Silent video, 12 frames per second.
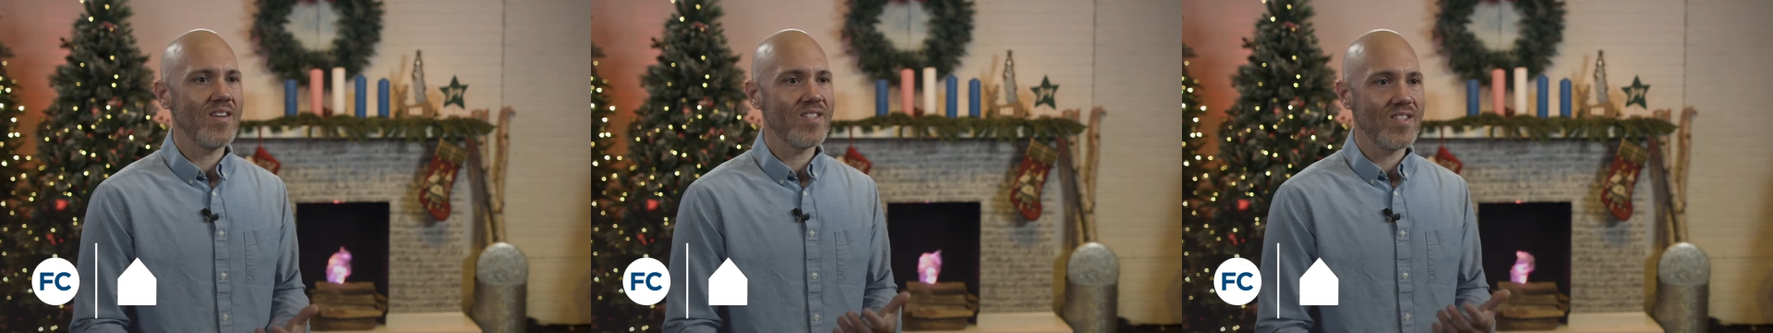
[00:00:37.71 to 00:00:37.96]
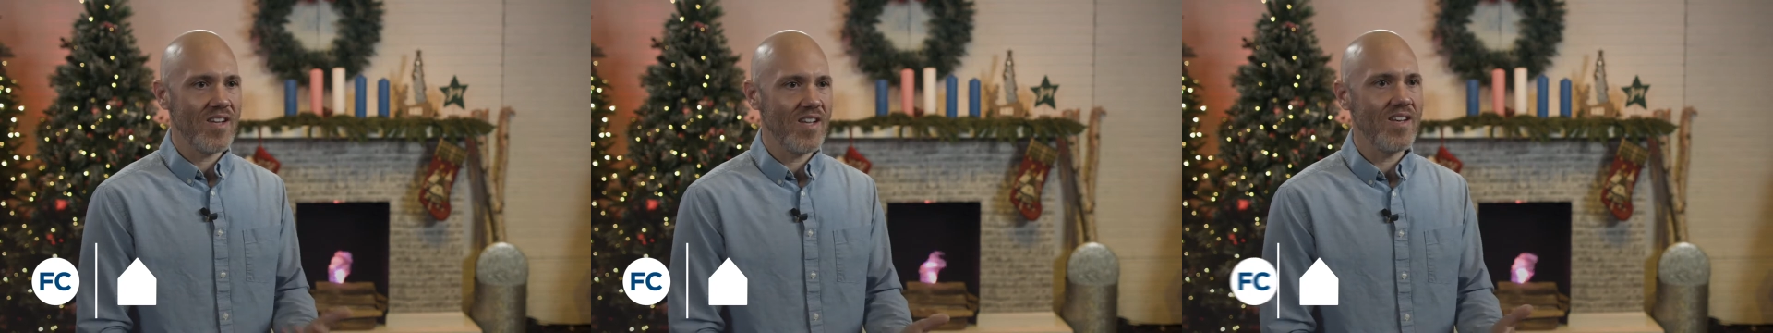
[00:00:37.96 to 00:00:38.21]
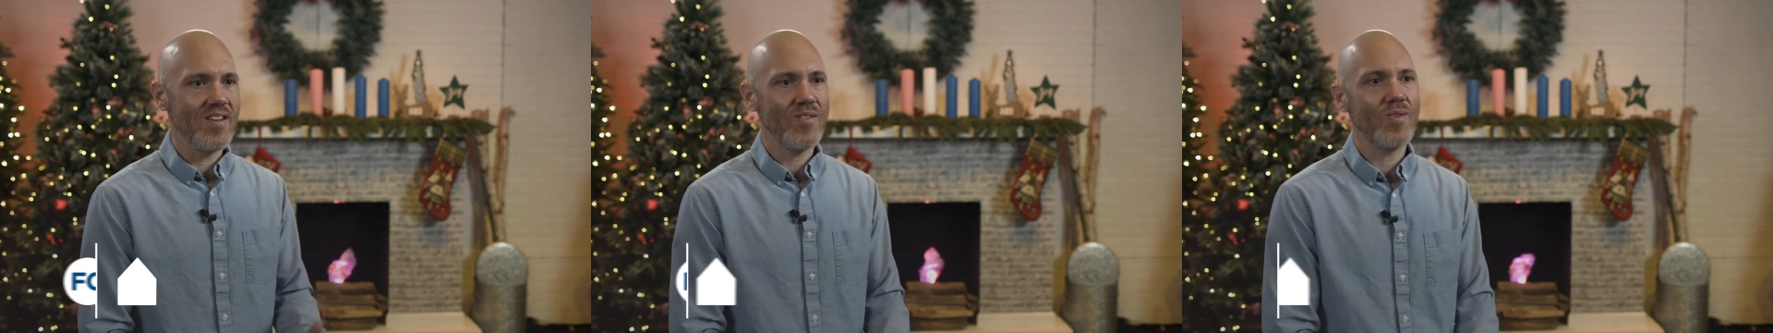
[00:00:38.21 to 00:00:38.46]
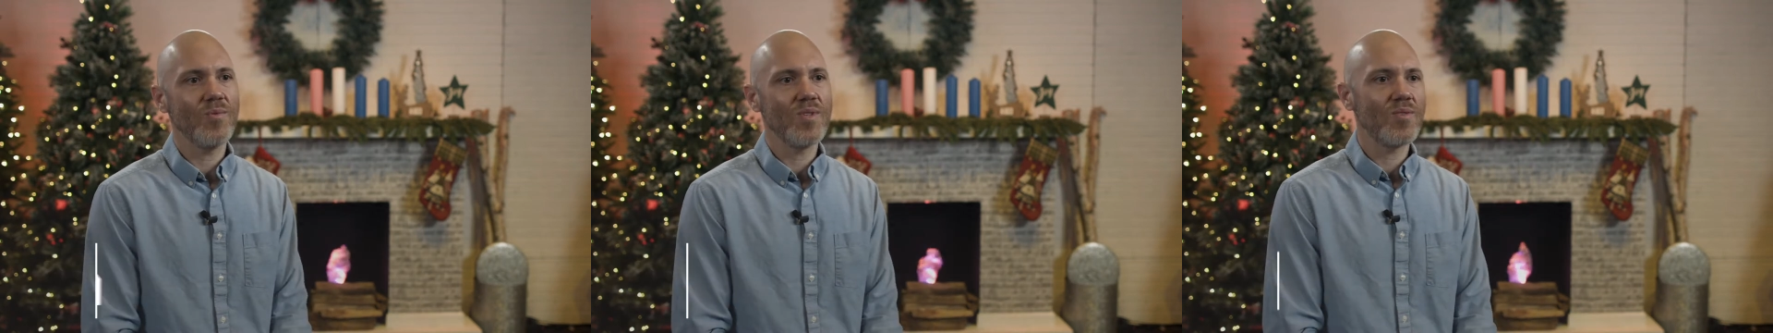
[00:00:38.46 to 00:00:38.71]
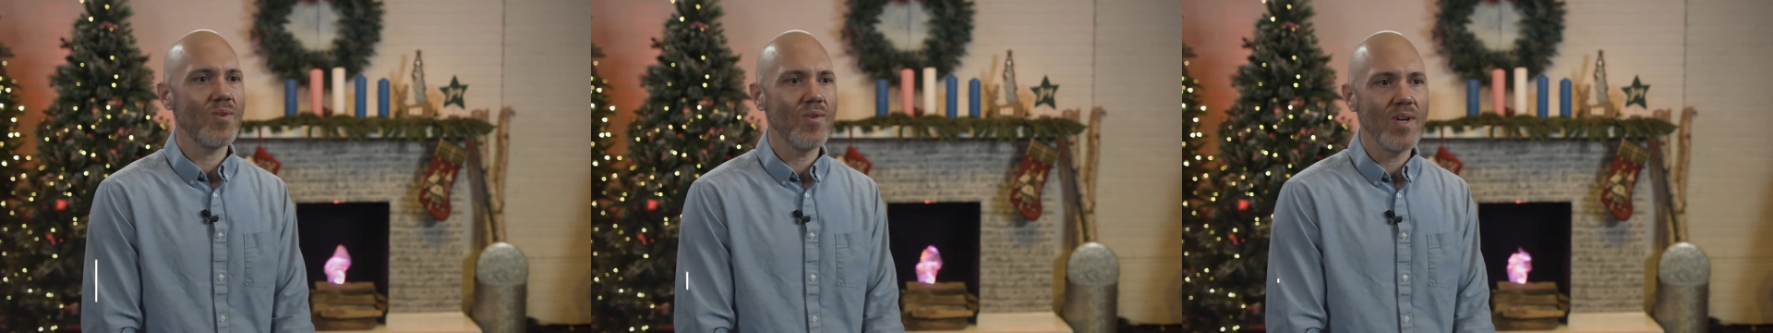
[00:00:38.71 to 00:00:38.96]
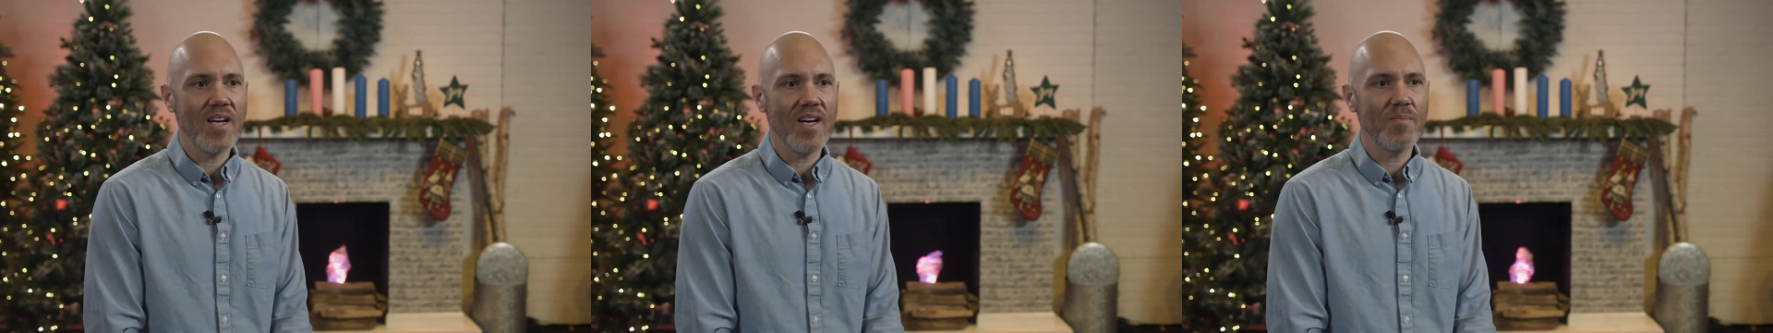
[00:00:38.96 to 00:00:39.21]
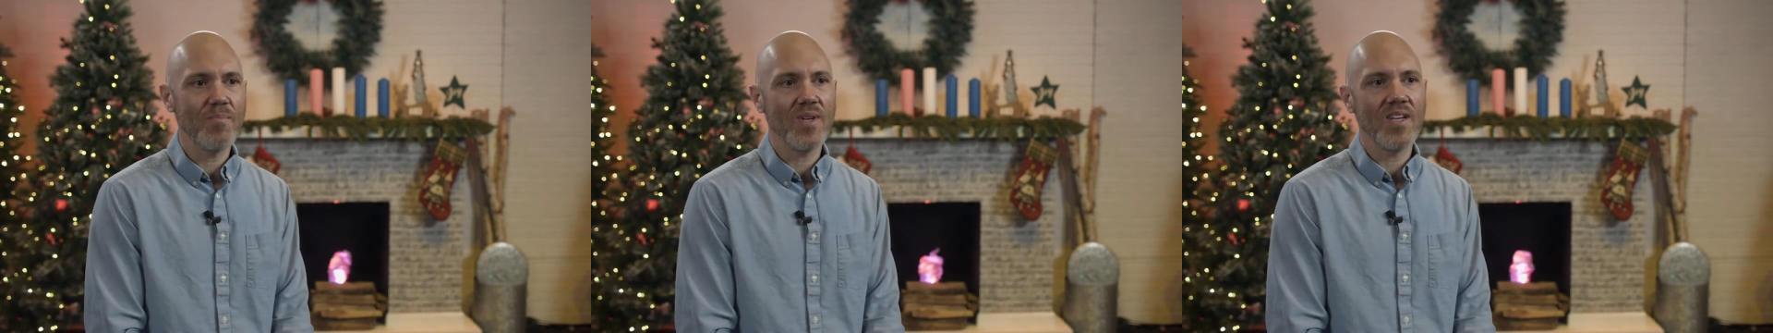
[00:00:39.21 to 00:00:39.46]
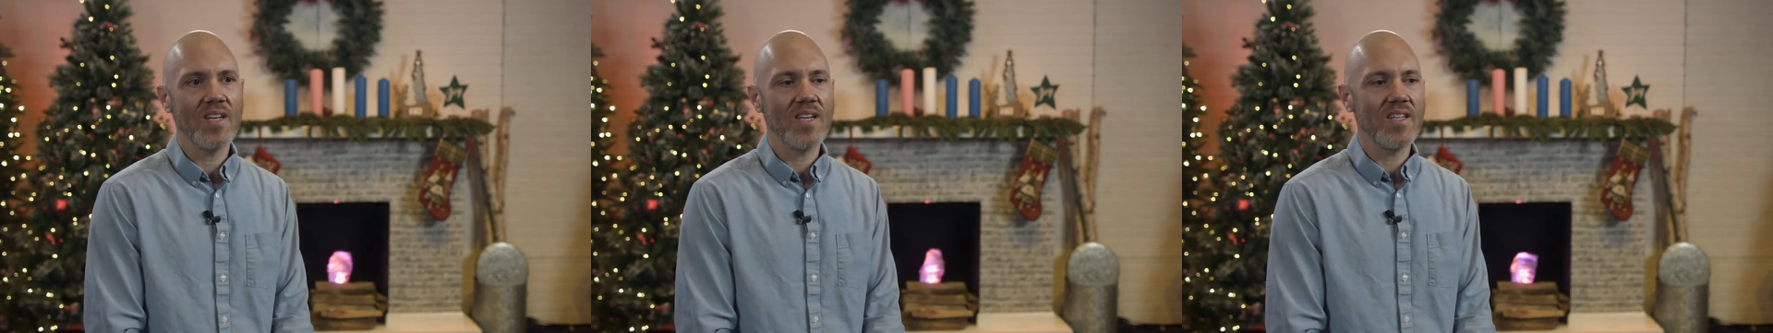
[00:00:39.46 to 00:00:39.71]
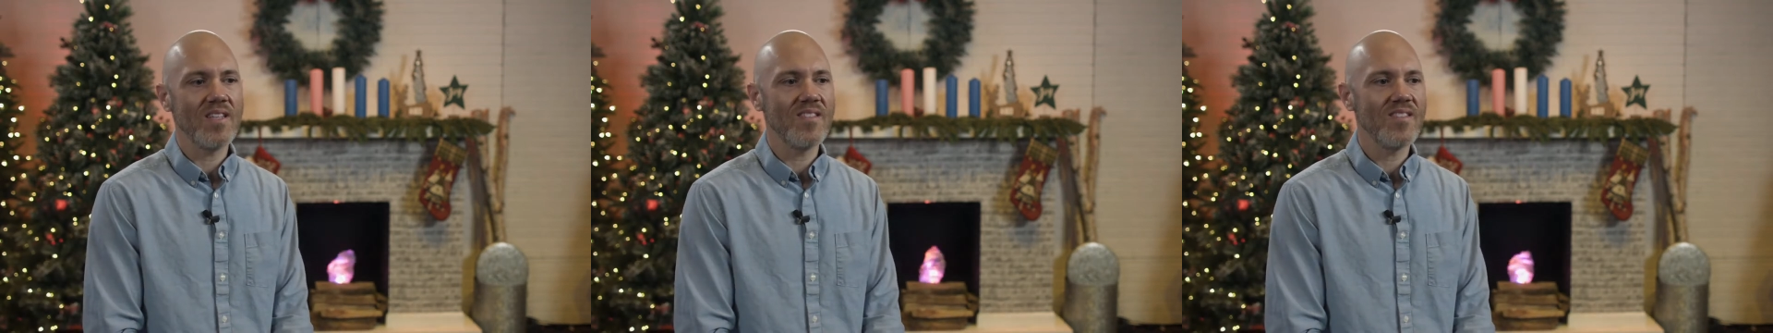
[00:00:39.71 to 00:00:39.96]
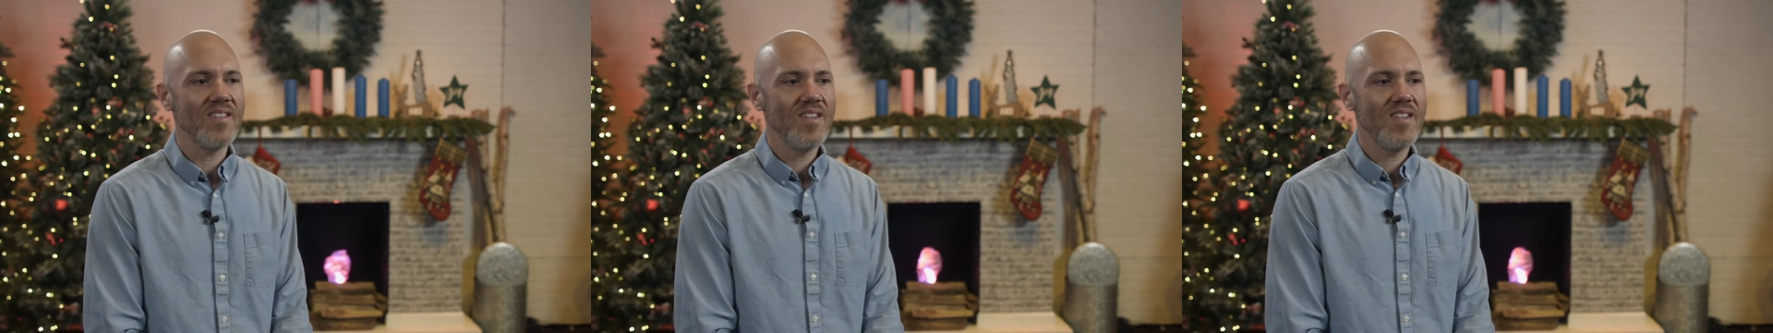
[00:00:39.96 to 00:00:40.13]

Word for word: a son who was growing up and